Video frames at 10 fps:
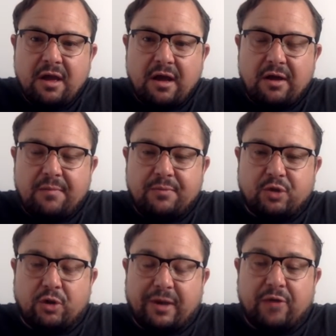
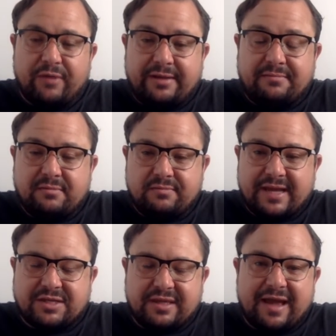Conor Mahoney,
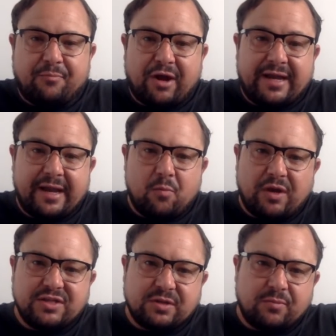that's in that bracket, and
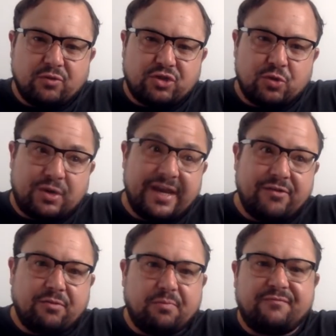ones I'm not too keen
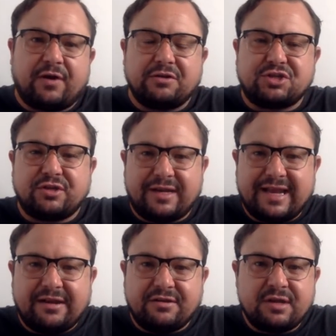on, but Vardsen and
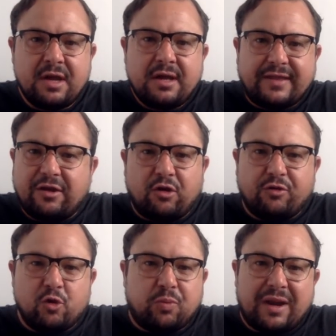Leonard, they look like
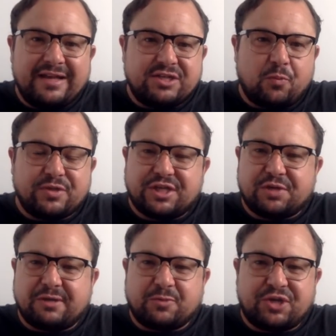new players. The
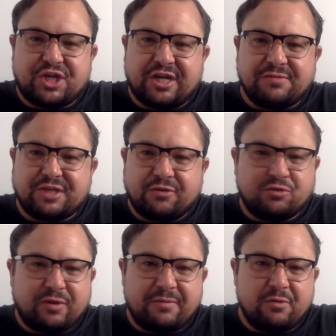opposition must be shitting themselves
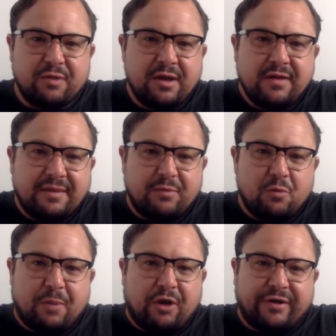with them new
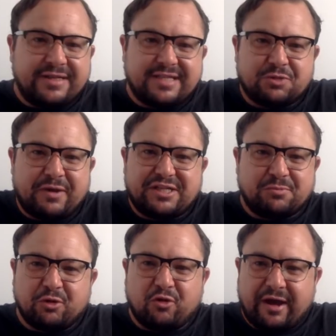Barnets. It just makes them
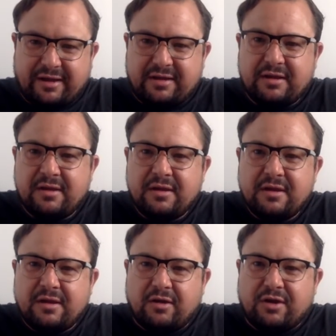look
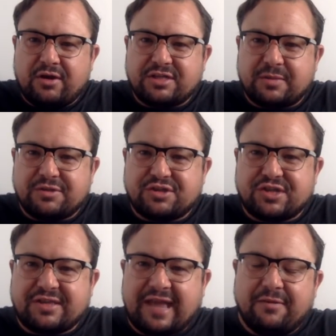like someone just
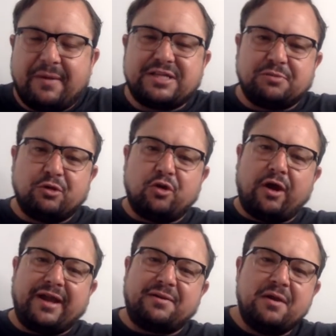said there, makes them look
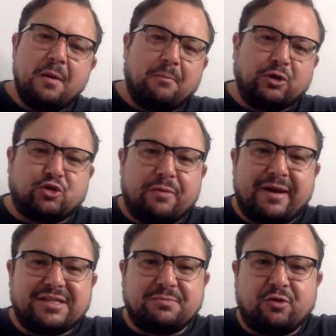like Modric,
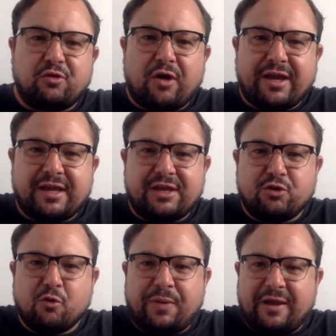makes them look like
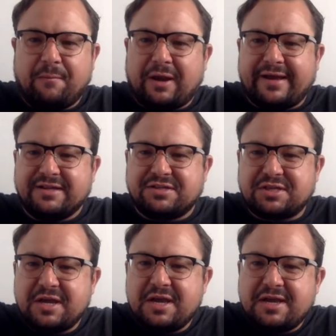European
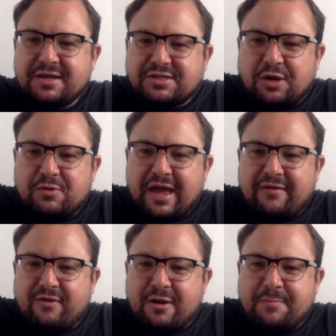players. So,
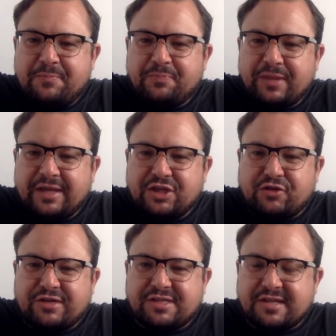yeah,
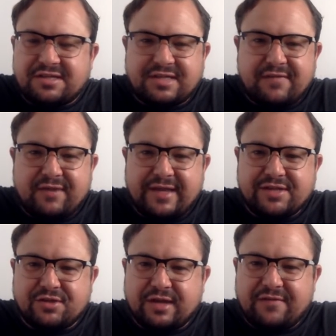interesting. Steve Lees,
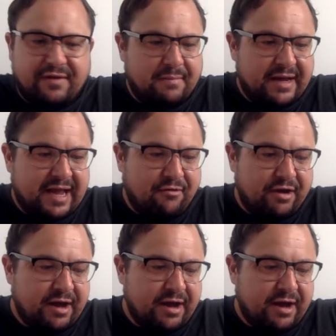good evening, mate. How are